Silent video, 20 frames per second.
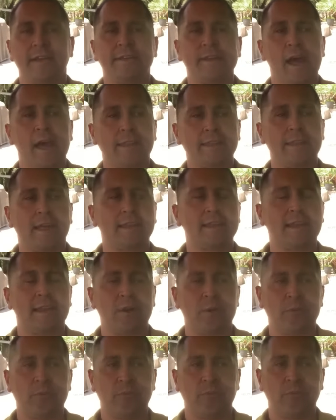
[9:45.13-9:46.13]
Not that
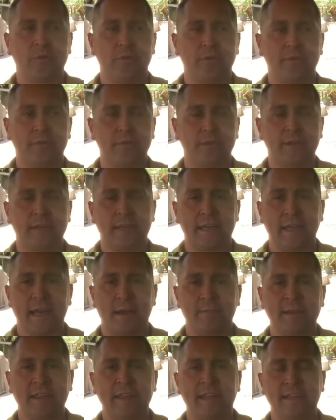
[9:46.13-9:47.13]
they will,
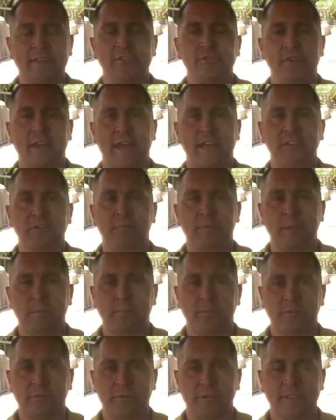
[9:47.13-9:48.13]
I mean, they do catch
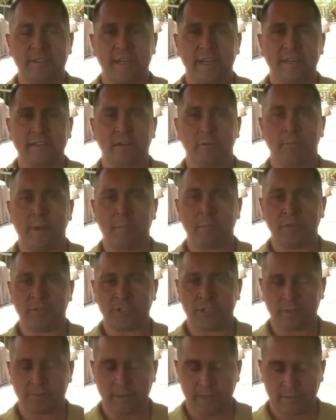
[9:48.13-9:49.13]
people and take their
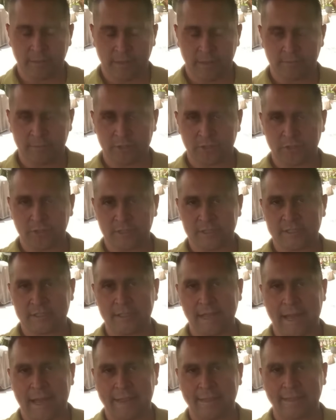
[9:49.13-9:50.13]
membership. I'm sure it's
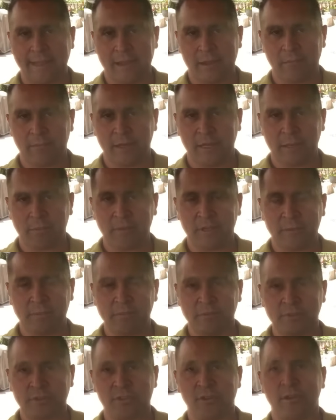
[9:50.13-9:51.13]
not that many
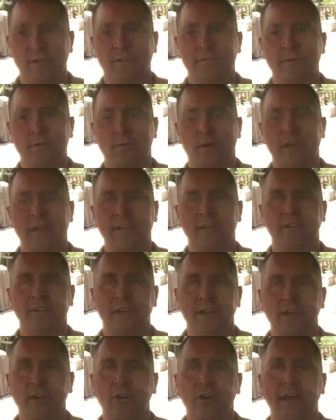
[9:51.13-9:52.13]
people. So if you want to do
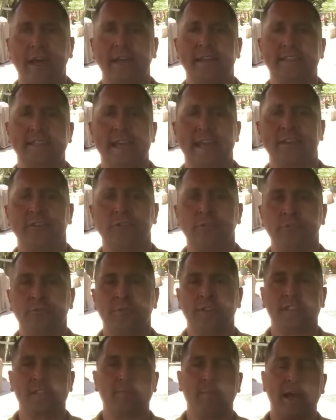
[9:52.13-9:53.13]
it, go ahead. It's at your own
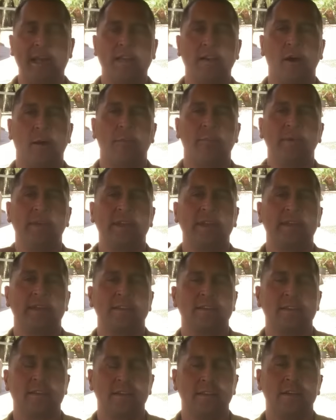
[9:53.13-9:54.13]
risk. My company
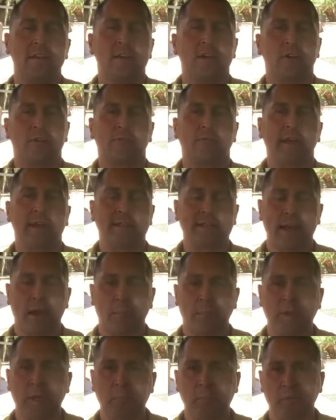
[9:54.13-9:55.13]
doesn't rent
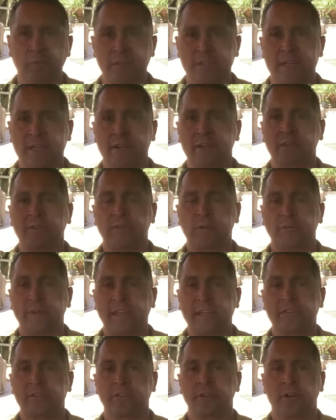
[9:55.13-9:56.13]
out people's interval
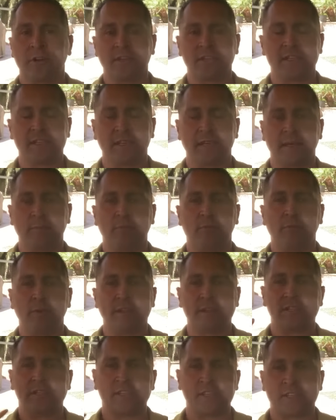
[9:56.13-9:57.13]
weeks or RCI
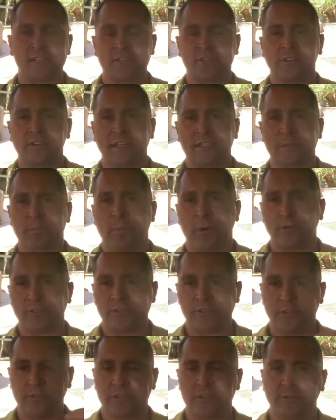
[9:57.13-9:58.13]
points just because you're not
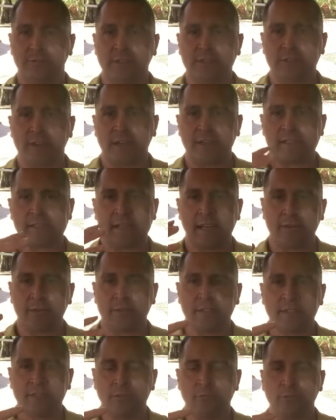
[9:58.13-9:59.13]
supposed to. So we try to stay
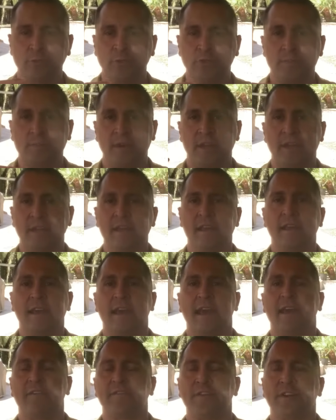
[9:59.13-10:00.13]
within the rules. But
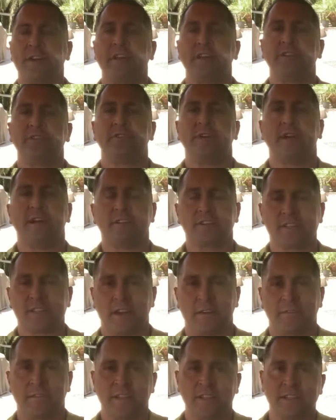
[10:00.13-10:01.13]
if you're going to do it
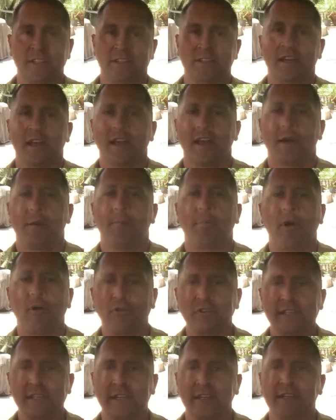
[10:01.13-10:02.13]
yourself, then just
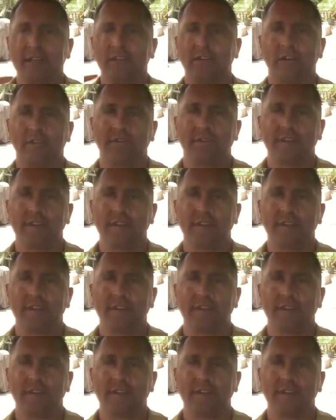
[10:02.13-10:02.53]
post it in your